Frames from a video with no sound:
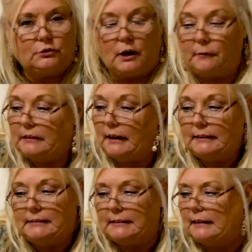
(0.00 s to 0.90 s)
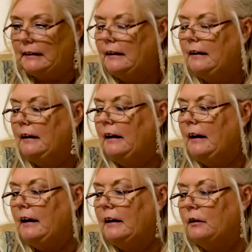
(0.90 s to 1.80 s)
traumatizing
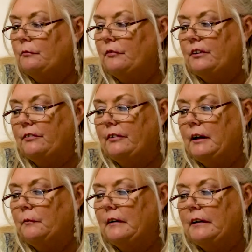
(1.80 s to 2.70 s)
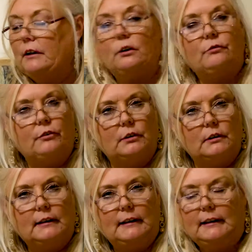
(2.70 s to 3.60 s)
for the family, hurtful.